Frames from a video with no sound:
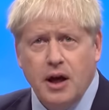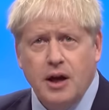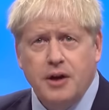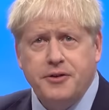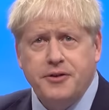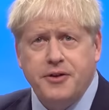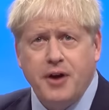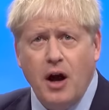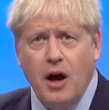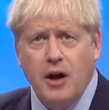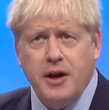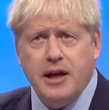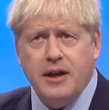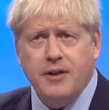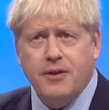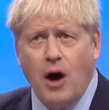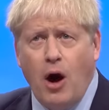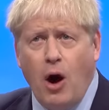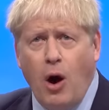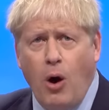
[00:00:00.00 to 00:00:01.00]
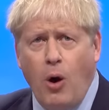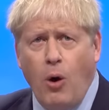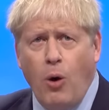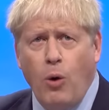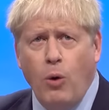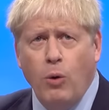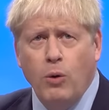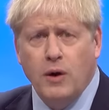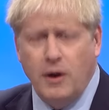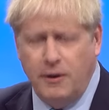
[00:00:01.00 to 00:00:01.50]
turning the
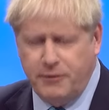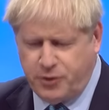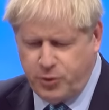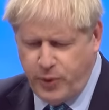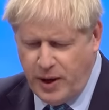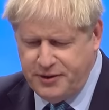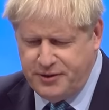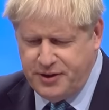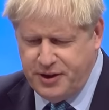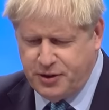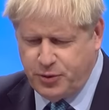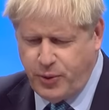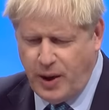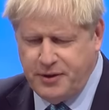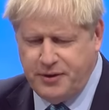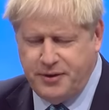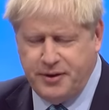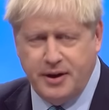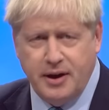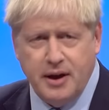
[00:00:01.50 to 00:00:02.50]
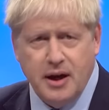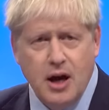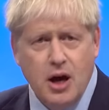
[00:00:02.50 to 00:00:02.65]
whole of twenty twenty,